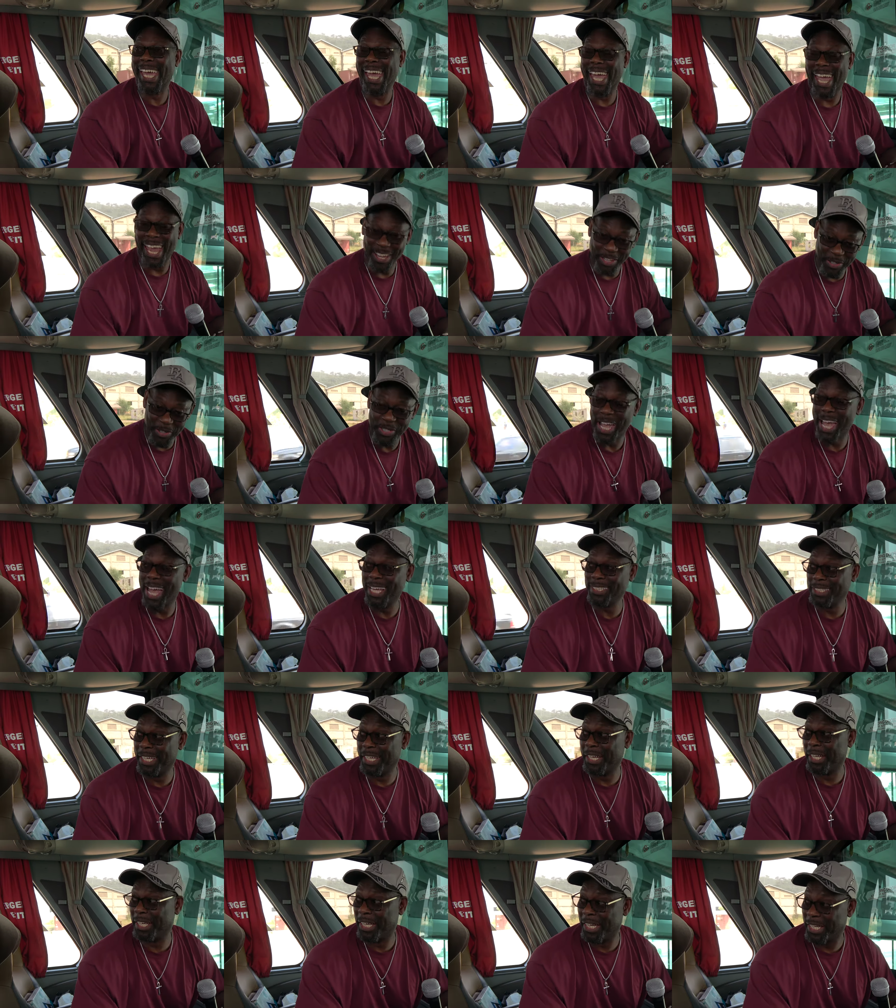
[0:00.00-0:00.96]
And you guys
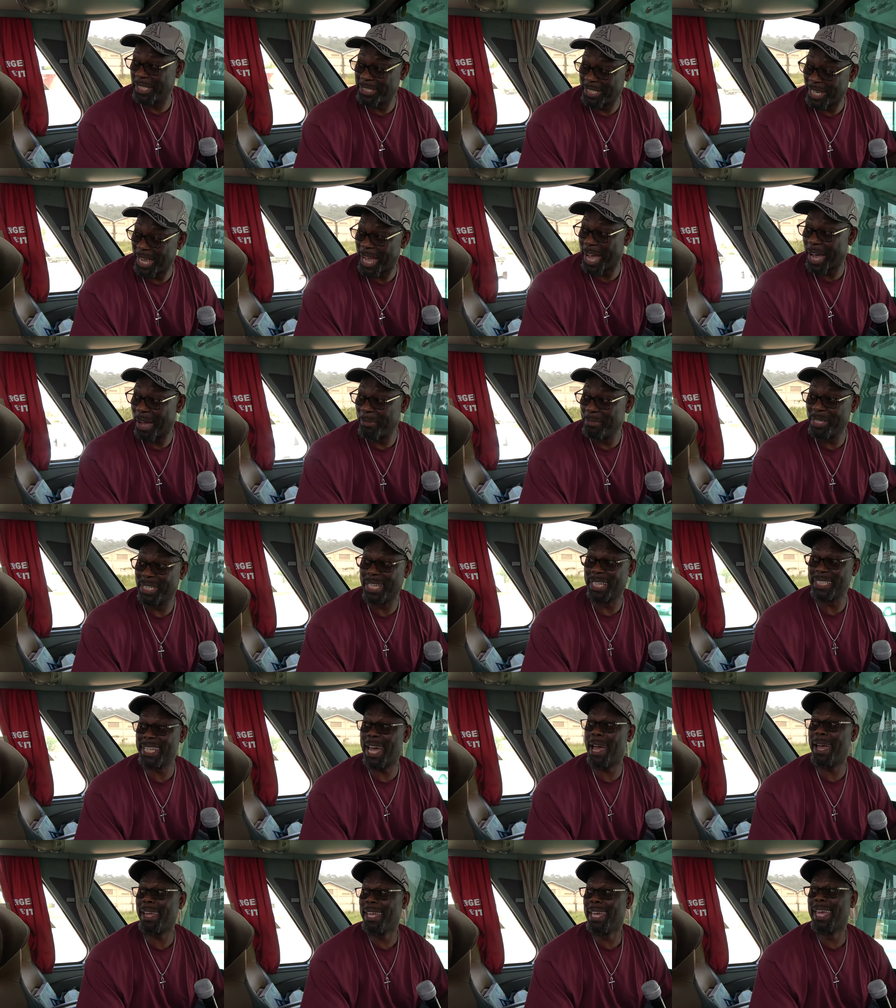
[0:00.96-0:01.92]
done a good job because
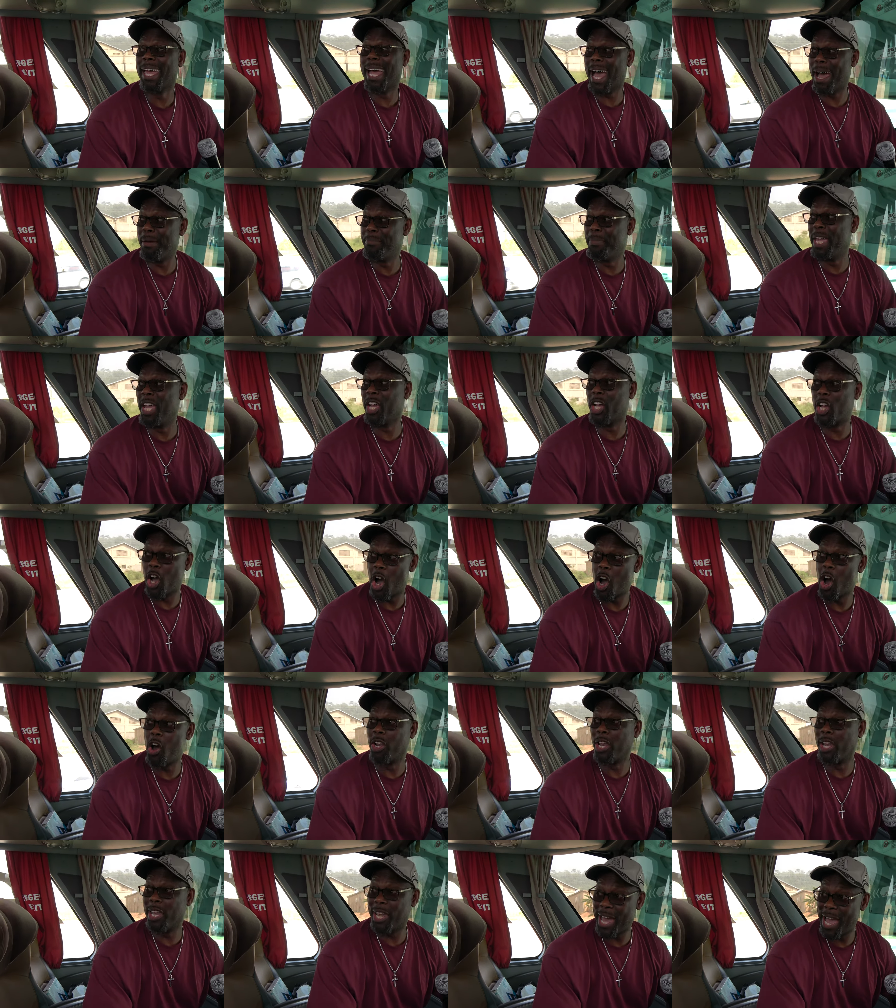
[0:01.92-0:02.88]
I, I've been
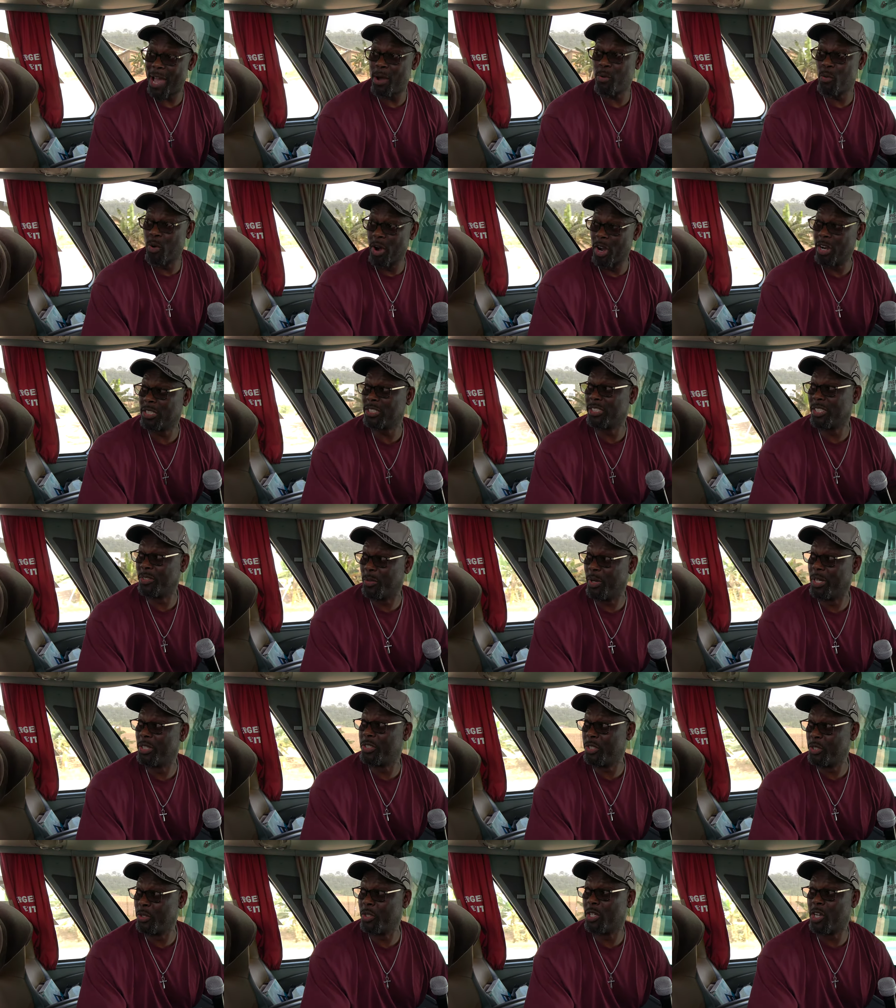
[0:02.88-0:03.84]
called a lot worse than
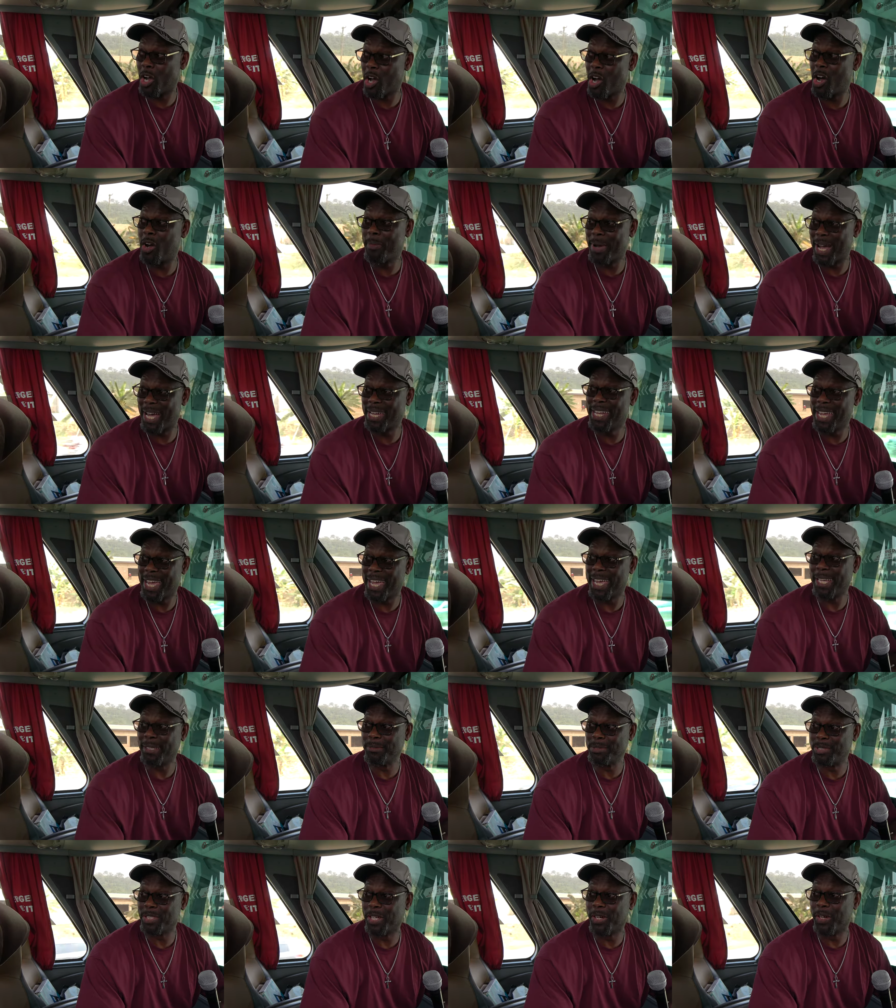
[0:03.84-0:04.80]
what you call my
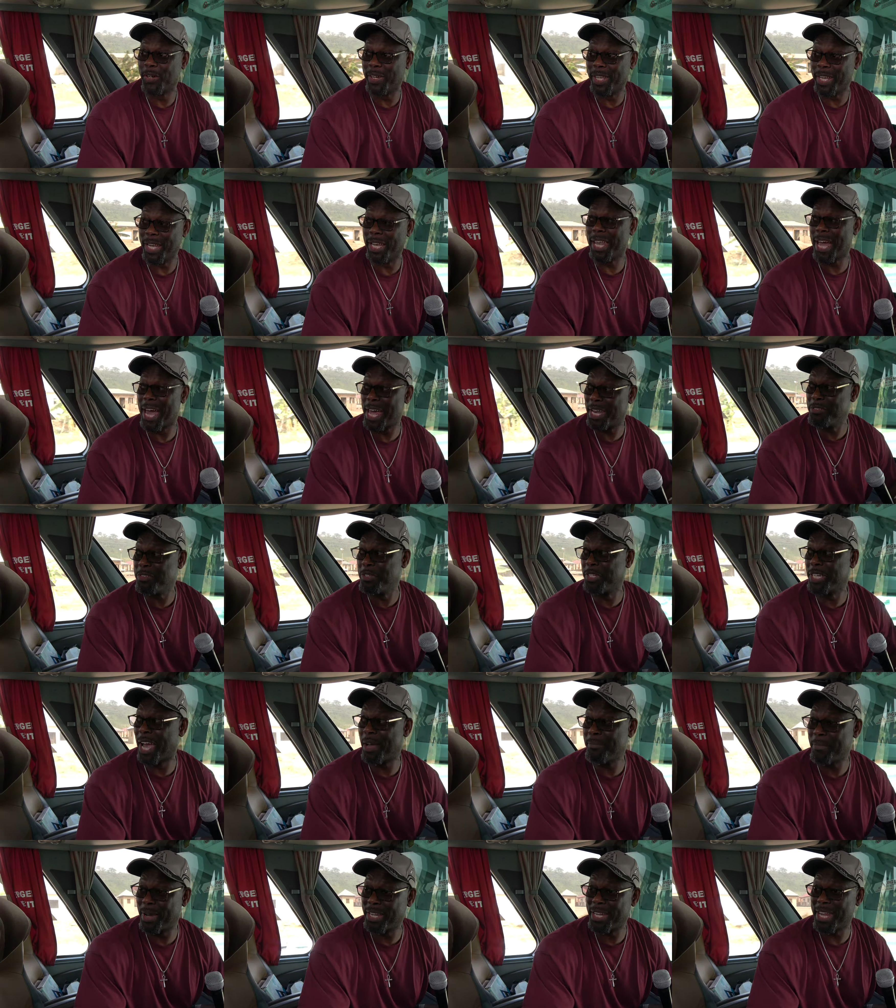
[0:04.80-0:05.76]
name. So a lot of you
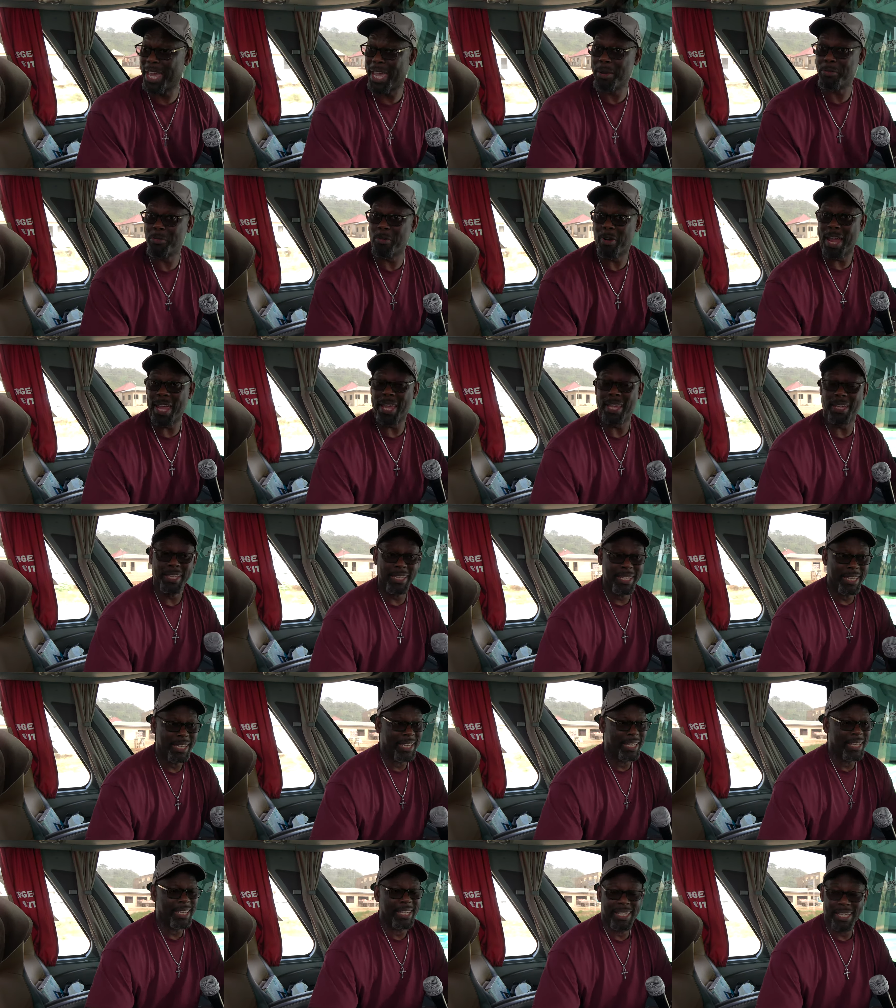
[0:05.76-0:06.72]
got my name right.
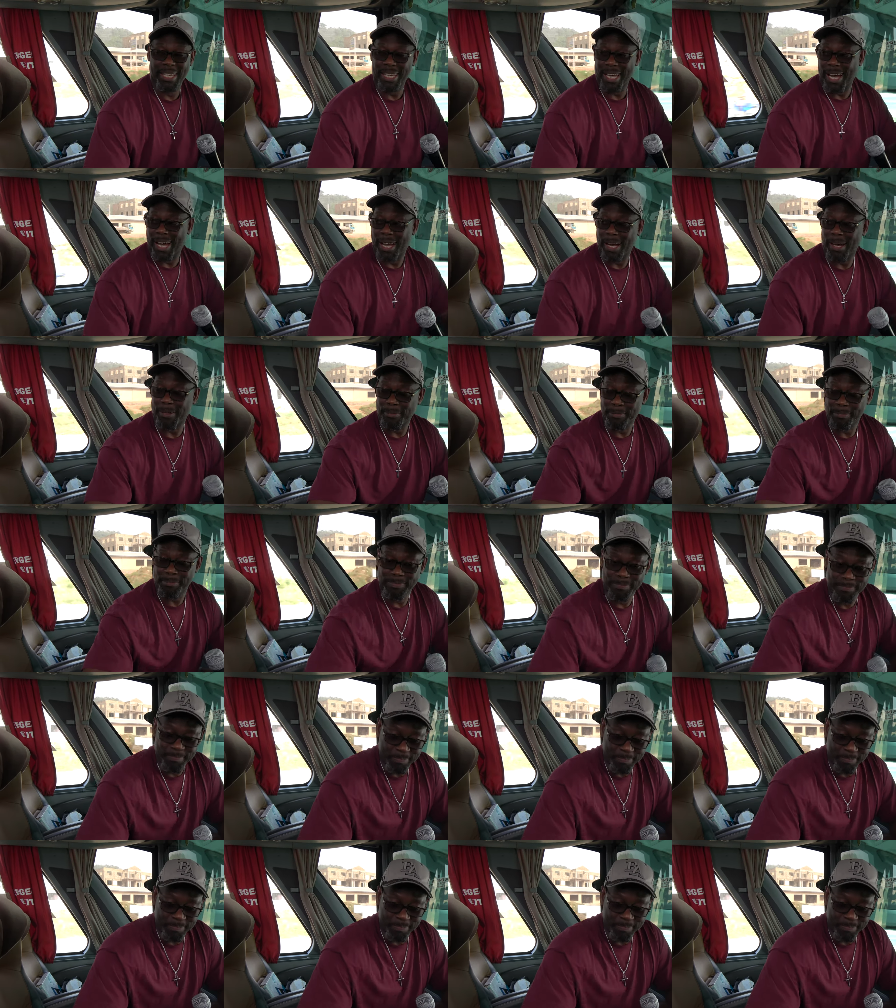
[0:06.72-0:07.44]
Um,